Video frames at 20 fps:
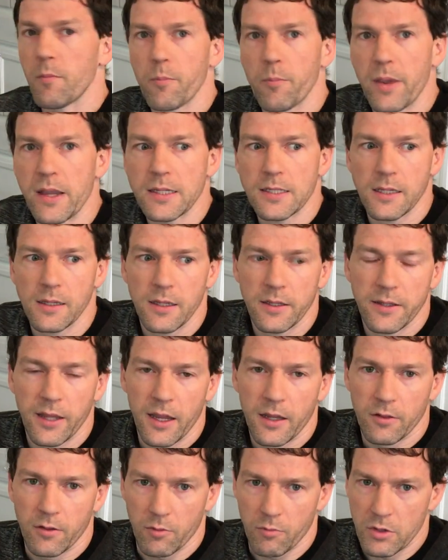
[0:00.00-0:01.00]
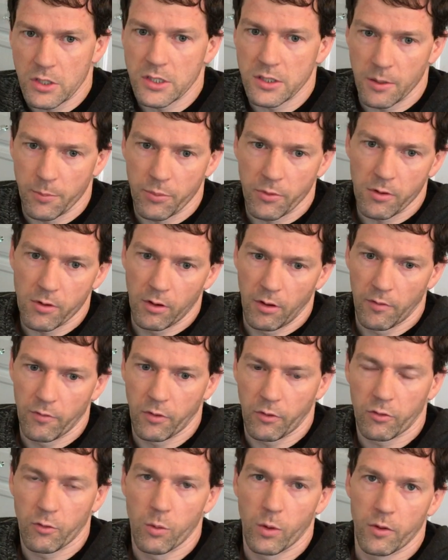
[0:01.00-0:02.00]
basically take the reciprocal of
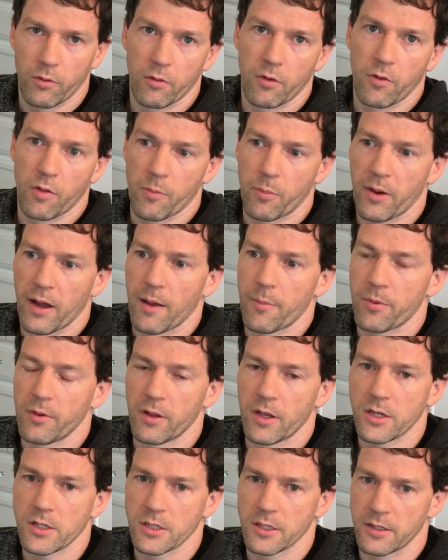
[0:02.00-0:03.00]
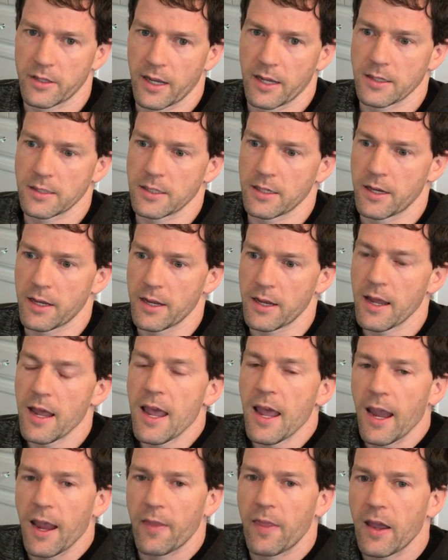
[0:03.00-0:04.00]
the square root of the population density,
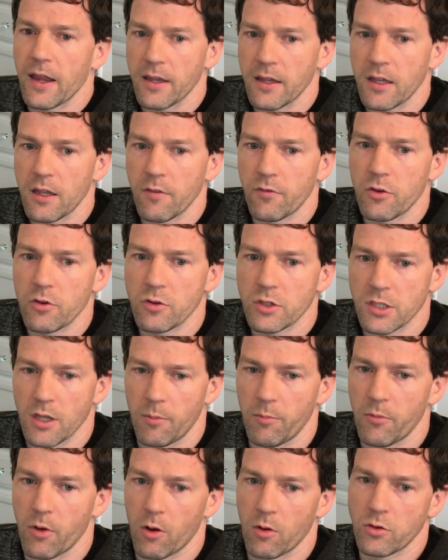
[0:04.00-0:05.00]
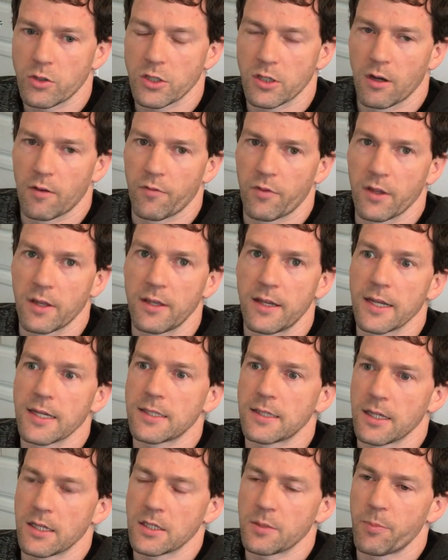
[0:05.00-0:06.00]
and that gives you some notion of the
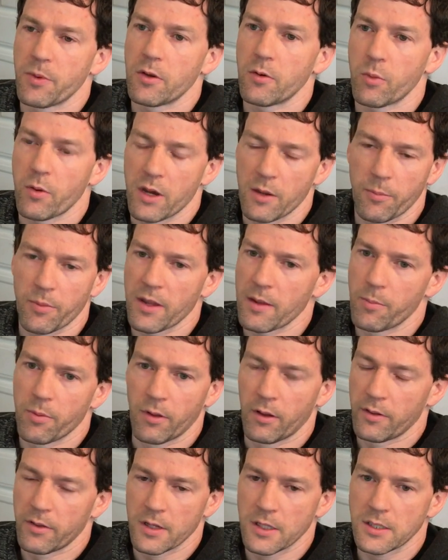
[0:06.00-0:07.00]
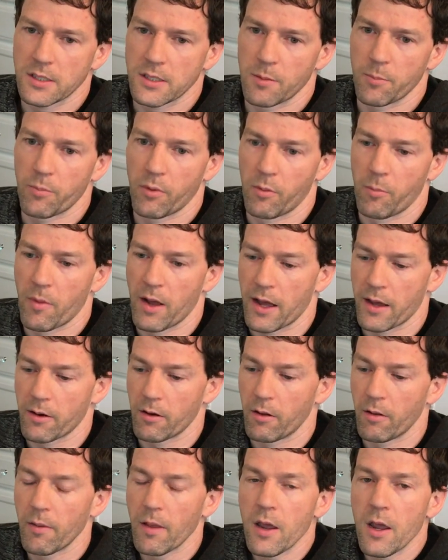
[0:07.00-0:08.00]
distance between people in this simple
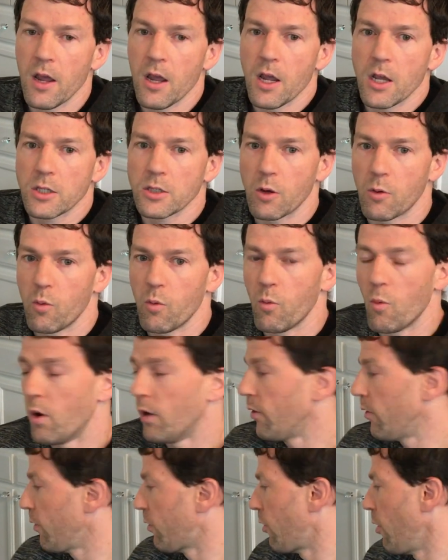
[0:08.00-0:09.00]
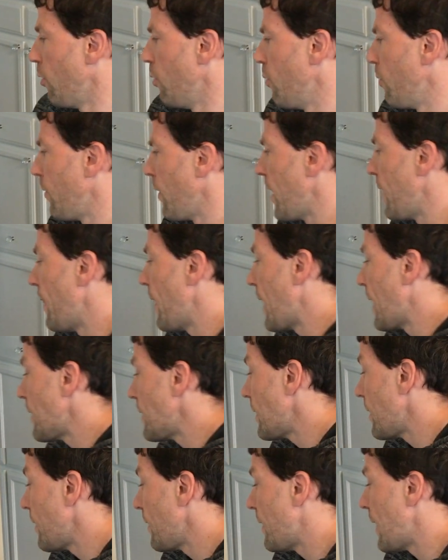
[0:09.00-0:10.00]
model. So that's
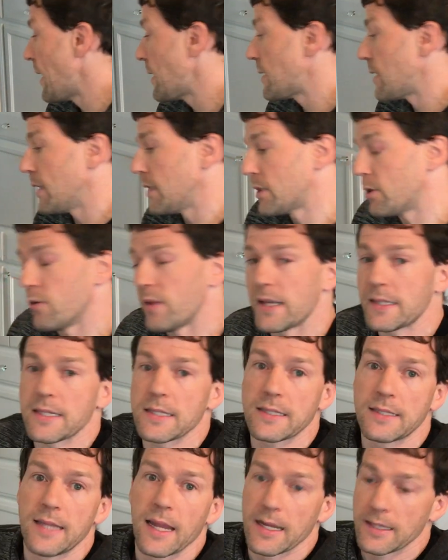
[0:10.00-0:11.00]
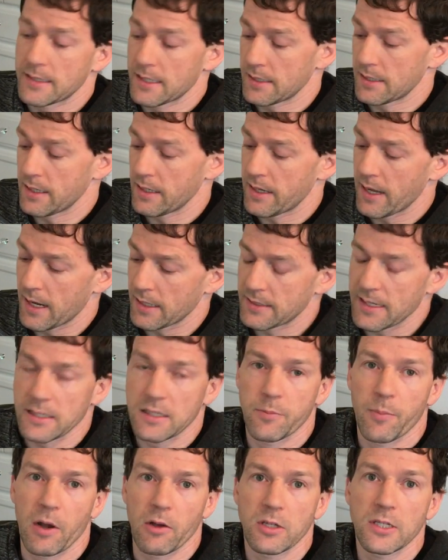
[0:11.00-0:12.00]
as dense as it gets. That's
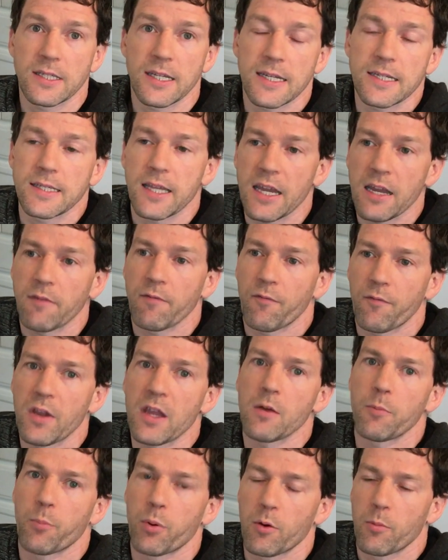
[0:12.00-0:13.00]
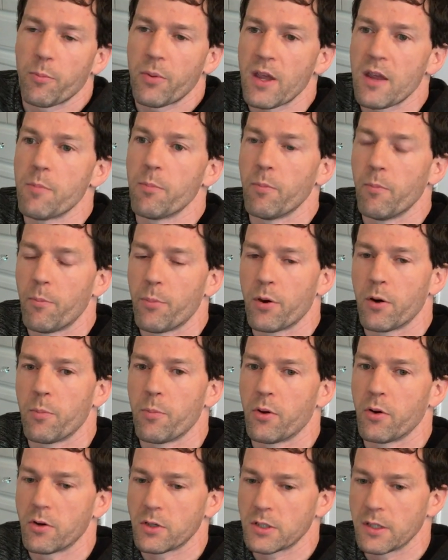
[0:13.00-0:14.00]
about 16 feet per
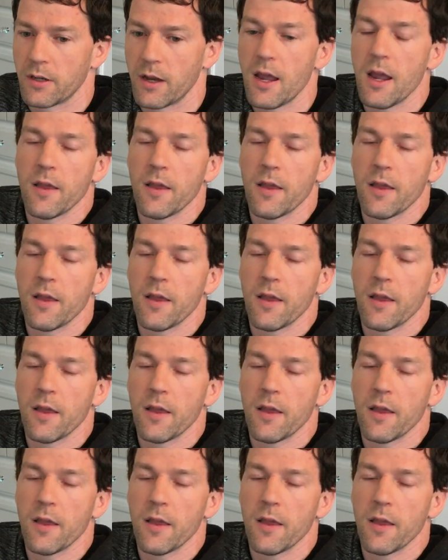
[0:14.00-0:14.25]
person.